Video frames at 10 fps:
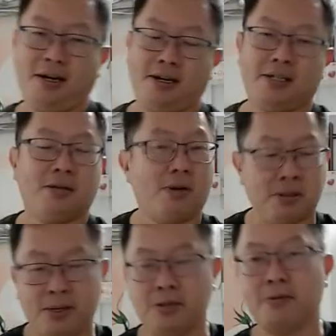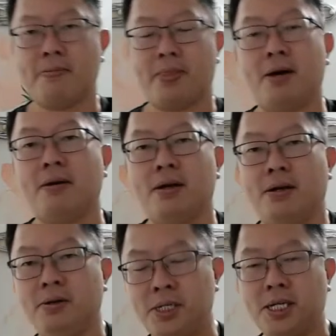So what do we do? Now,
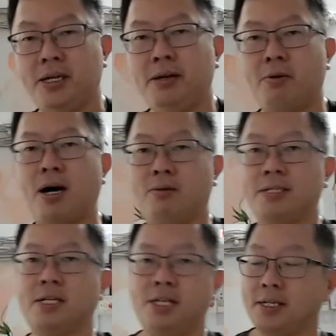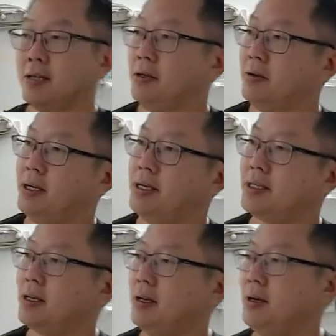usually what I would suggest to you is